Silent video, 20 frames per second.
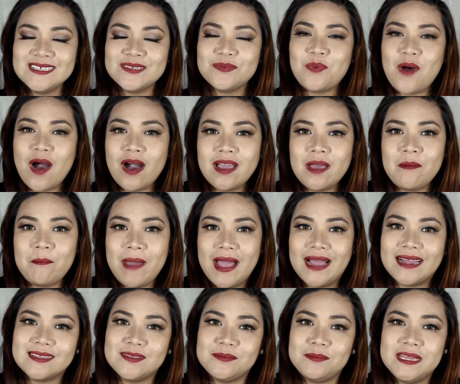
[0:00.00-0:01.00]
Welcome
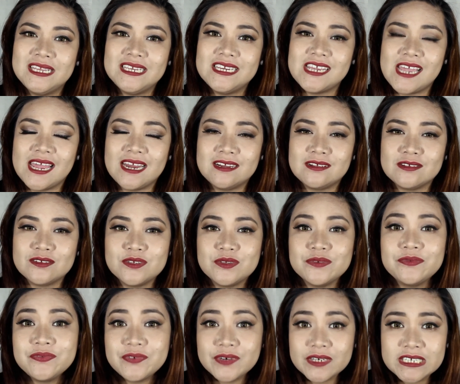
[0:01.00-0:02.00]
back to my channel.
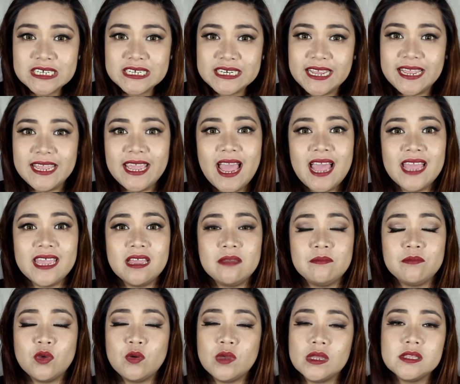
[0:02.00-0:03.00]
So for today, I
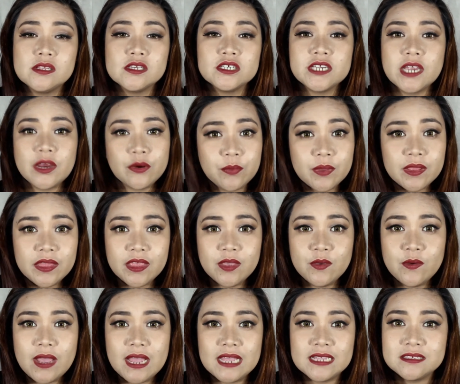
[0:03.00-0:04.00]
am going to share with
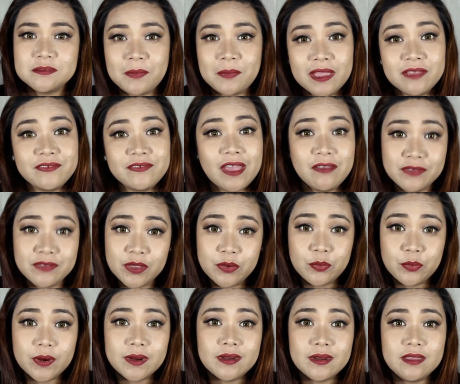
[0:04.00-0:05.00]
you guys my
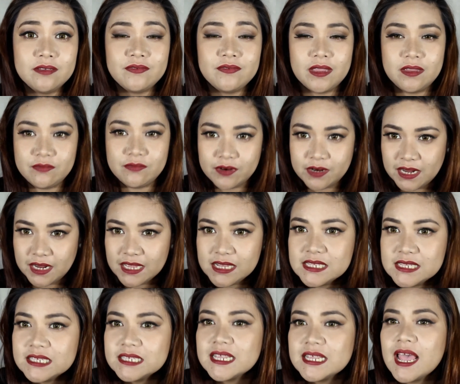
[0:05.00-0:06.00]
February
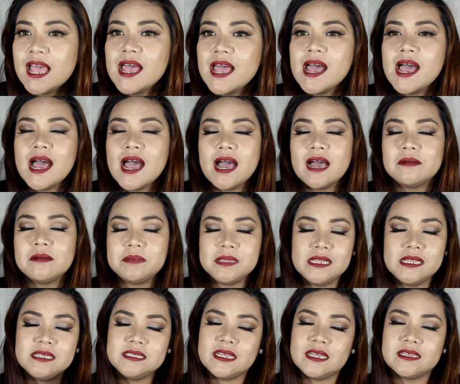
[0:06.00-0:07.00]
favorites.
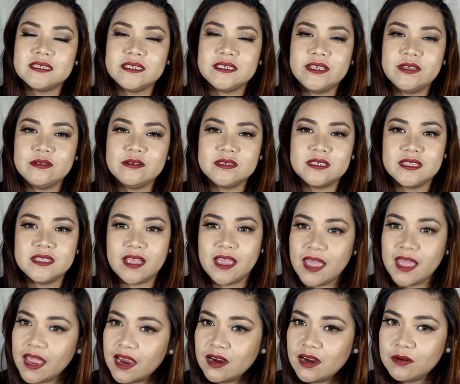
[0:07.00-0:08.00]
Please excuse the
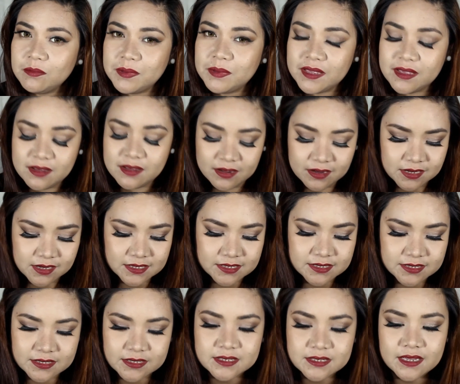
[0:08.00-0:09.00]
hair
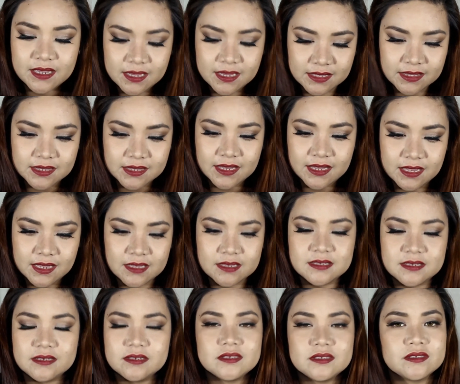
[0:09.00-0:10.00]
because it
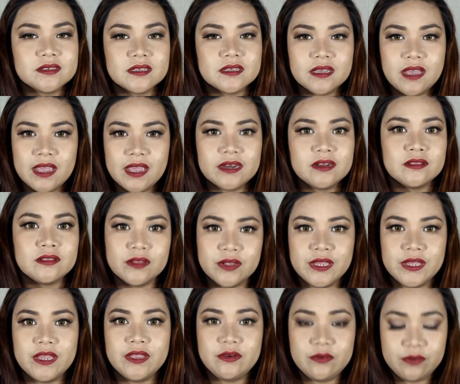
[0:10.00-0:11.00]
is kind of
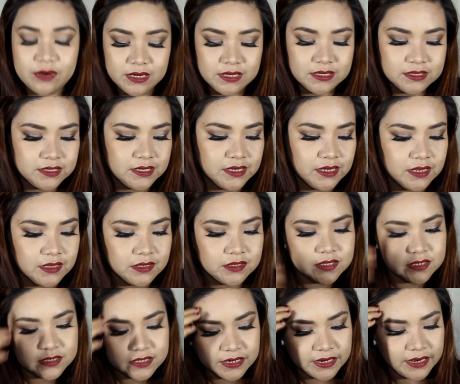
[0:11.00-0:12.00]
looking crazy
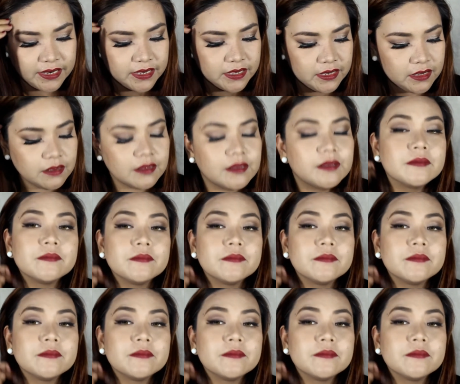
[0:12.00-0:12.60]
today.